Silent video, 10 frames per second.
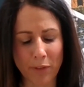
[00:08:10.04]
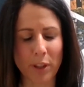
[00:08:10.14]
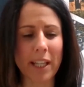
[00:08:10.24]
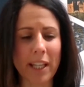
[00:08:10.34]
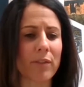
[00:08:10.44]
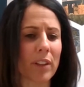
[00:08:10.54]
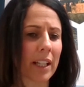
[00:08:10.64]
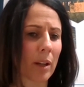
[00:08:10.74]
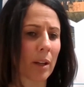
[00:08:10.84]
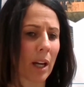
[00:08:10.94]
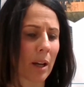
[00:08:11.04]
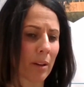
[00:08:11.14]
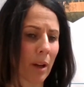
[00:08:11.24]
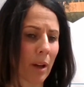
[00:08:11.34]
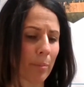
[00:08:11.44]
if you think of like
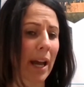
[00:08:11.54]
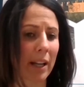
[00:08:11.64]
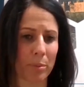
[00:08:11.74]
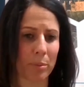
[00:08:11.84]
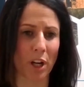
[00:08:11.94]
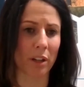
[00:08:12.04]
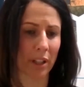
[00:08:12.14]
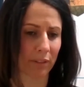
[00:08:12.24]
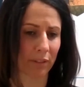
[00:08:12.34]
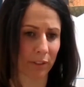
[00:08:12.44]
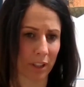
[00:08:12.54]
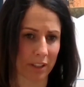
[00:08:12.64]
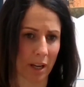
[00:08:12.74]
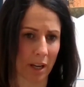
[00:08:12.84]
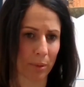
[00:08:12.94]
a backup generator, for
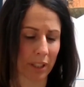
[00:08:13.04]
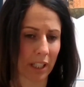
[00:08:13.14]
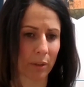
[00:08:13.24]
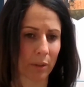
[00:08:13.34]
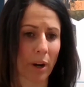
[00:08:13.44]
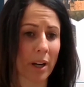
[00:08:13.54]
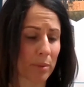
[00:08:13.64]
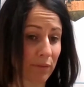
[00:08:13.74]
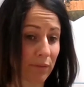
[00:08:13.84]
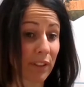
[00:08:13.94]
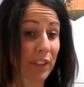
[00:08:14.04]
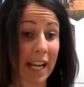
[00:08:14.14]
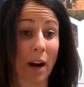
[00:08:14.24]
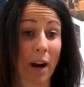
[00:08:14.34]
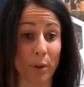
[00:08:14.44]
example, that can run up to
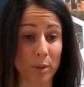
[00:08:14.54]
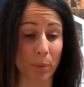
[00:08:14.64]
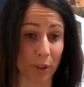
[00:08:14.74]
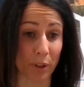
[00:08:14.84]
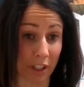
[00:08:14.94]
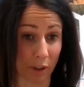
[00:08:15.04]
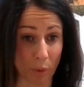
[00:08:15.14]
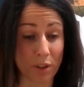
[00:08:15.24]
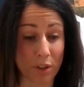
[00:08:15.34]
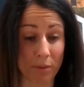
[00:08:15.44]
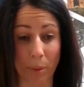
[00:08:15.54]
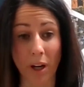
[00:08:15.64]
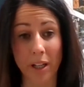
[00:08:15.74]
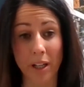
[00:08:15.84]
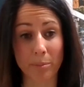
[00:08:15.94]
50 hours per year, which
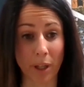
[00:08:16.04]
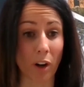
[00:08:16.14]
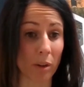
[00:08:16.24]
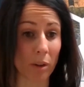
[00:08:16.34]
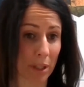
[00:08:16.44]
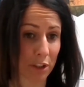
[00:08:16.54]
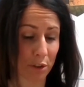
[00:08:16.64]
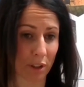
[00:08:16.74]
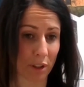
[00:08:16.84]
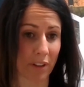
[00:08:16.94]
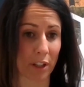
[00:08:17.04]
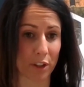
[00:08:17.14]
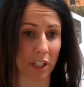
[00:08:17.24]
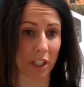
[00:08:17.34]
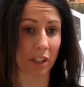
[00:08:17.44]
by our Ministry of
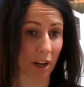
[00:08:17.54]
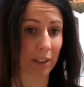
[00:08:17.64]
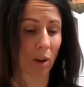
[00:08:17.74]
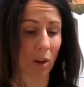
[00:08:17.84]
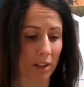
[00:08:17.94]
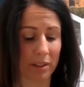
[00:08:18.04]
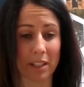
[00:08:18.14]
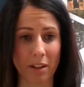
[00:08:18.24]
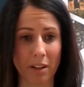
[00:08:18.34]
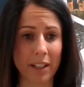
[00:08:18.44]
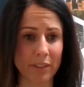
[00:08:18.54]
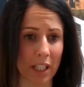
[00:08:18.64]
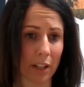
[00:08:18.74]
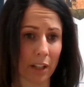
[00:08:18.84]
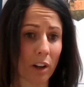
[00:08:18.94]
Energy guidelines, that's kind of the
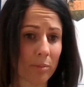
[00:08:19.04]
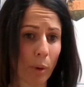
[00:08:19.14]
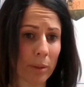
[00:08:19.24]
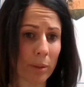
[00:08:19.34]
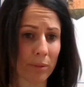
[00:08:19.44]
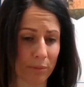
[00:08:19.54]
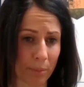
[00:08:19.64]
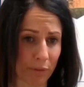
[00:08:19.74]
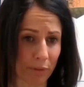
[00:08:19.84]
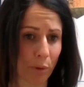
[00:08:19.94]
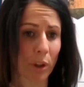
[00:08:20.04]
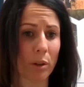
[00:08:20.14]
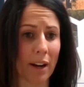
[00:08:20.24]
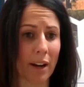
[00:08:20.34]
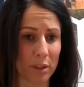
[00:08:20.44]
cutoff point before
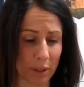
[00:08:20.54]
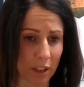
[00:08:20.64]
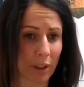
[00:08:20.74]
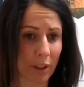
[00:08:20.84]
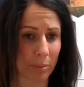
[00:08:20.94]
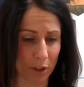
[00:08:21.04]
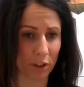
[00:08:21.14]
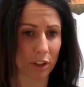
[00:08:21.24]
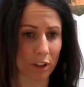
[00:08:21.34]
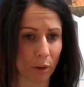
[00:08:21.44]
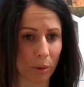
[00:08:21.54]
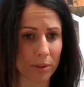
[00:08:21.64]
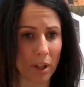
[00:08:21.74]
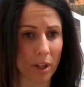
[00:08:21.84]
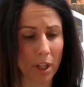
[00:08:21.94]
you have to integrate emission
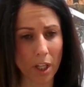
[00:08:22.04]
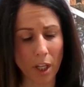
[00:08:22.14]
controls.